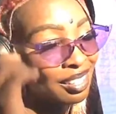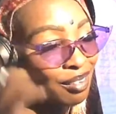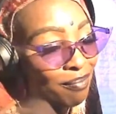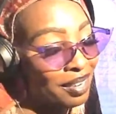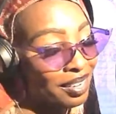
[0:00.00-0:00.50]

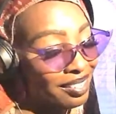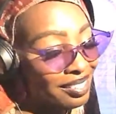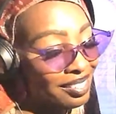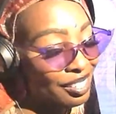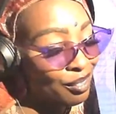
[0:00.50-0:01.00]

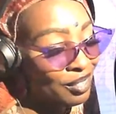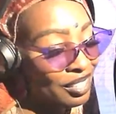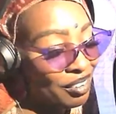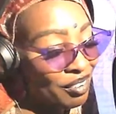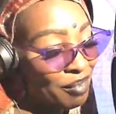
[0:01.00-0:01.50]
Mothership's
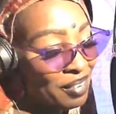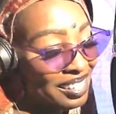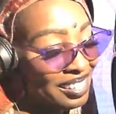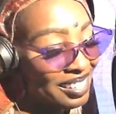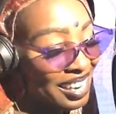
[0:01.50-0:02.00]

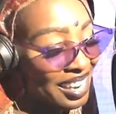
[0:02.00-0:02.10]
orbit.